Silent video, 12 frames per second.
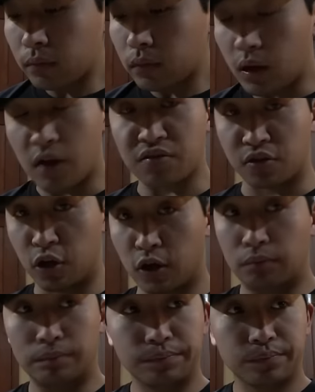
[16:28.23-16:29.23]
That was
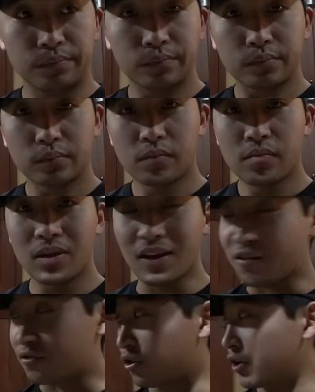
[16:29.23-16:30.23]
good.
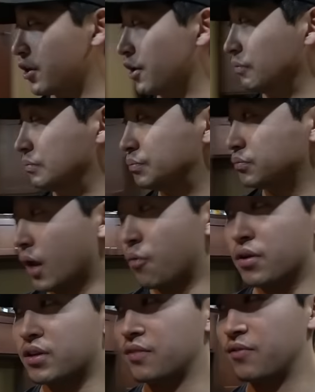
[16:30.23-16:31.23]
That was really good. It
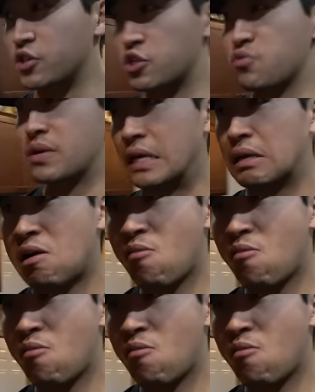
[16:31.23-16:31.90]
wasn't even chewy.